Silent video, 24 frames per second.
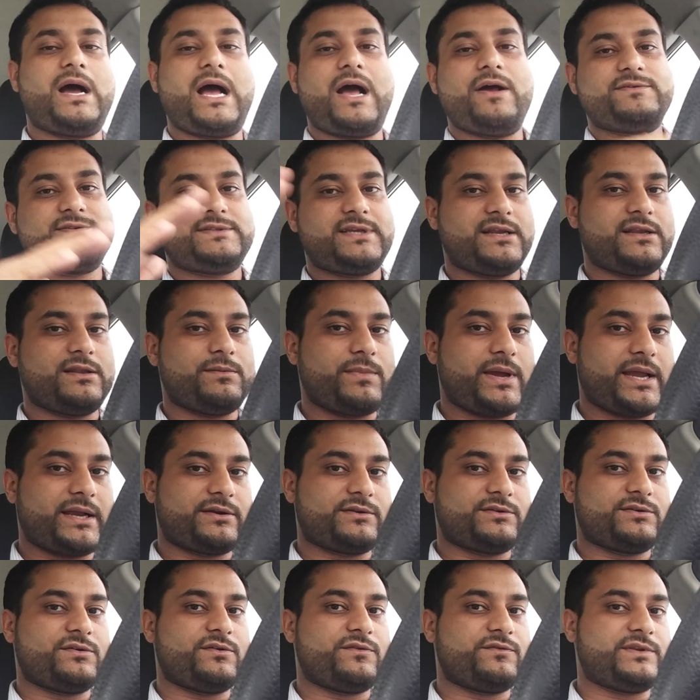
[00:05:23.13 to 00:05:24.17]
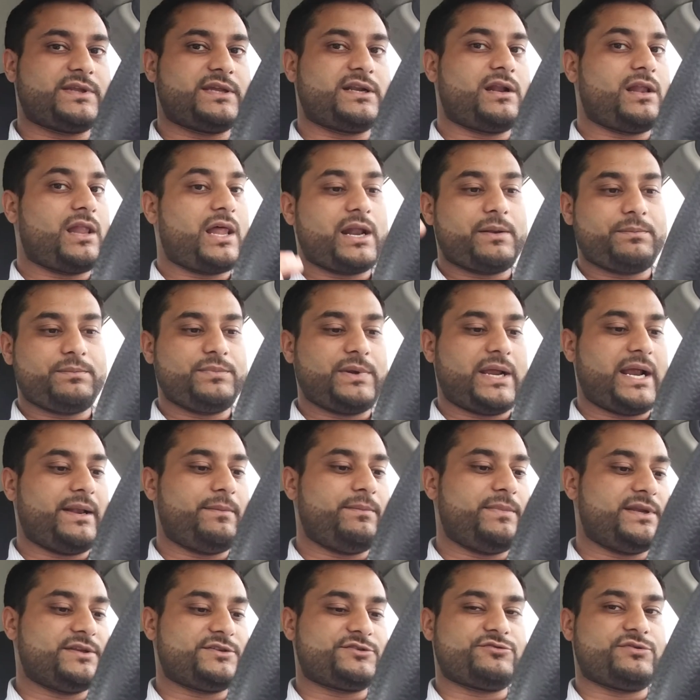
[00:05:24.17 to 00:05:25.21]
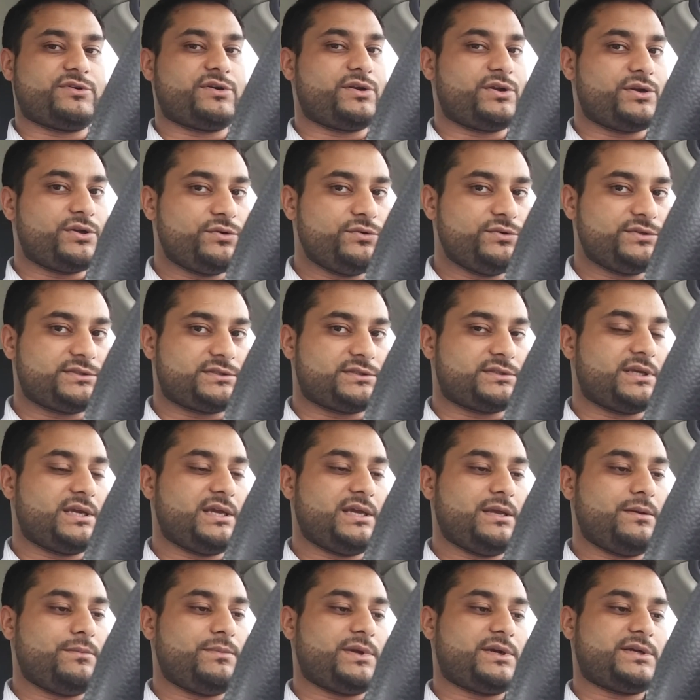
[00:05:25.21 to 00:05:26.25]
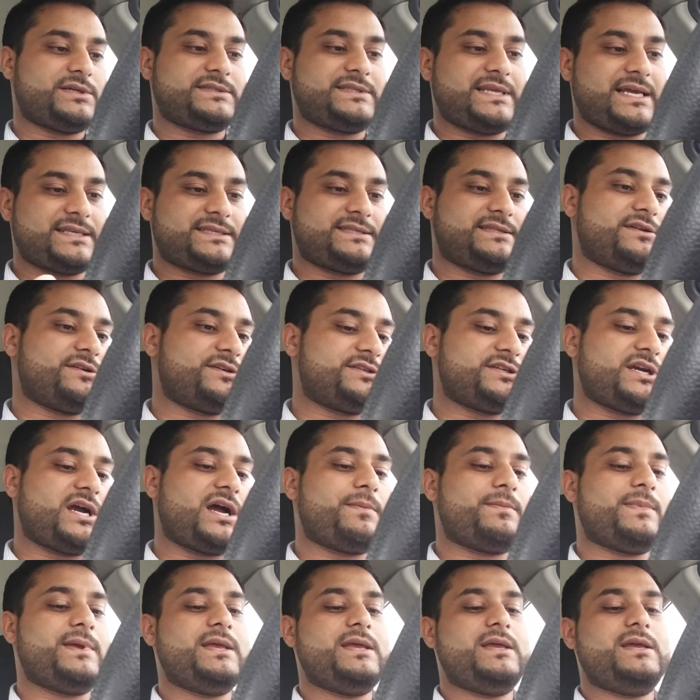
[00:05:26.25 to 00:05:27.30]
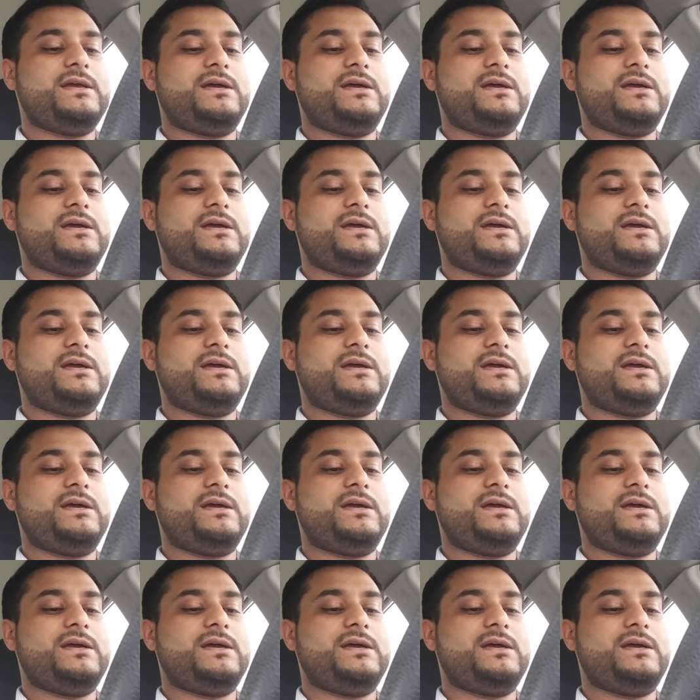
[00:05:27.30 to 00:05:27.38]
outside of the microsoft that a lot of administrators use because that's their job